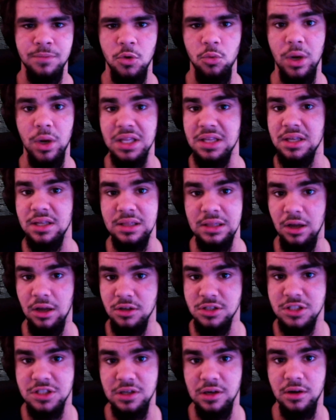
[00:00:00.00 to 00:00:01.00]
what he did
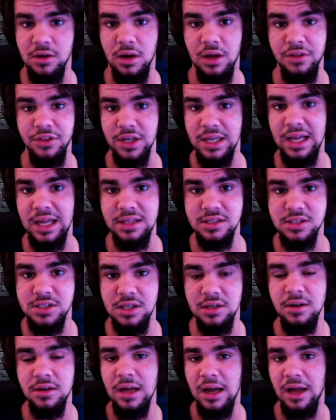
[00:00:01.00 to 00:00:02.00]
last year under
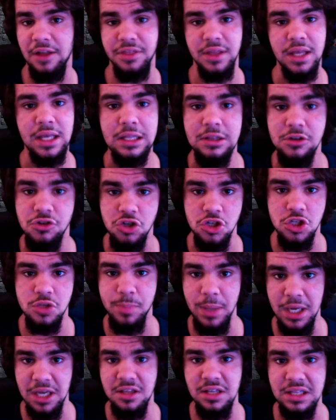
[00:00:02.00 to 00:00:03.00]
Galtier. I think he
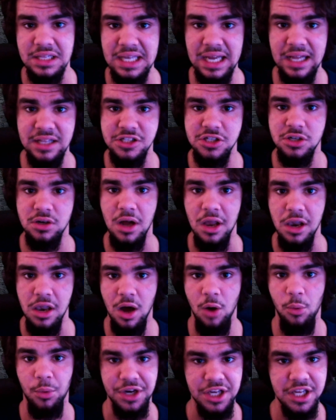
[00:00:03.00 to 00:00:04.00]
disrespected Galtier a
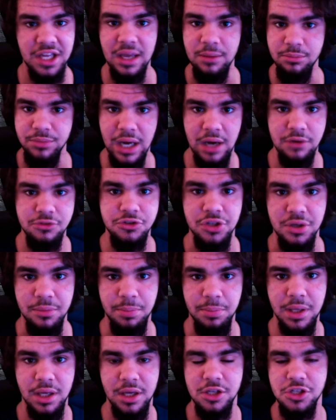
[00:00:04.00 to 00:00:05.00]
lot when he came down to the
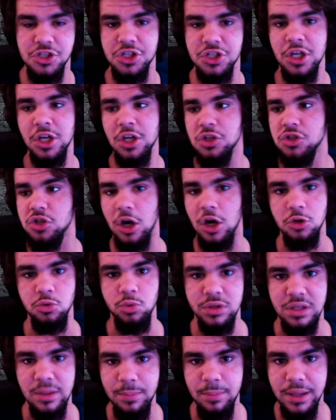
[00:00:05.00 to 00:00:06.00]
pitch, talked
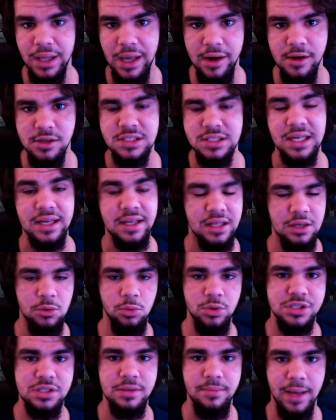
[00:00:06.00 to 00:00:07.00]
with the players like he
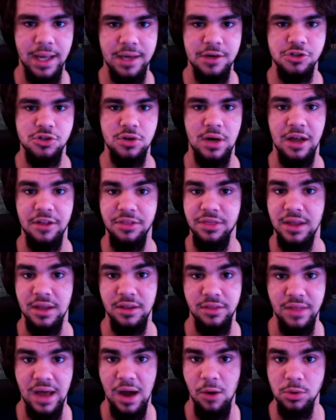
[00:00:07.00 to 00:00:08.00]
was the manager. I
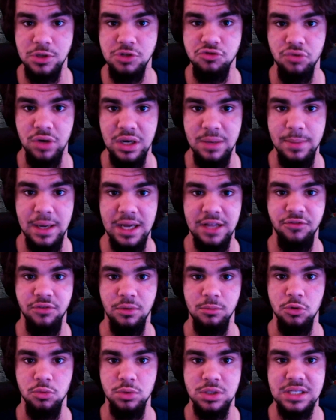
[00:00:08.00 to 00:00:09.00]
think that was really bad
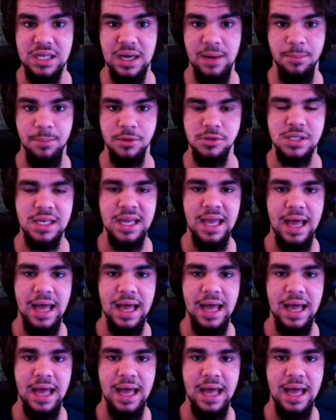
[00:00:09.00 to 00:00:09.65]
from Luis Campos.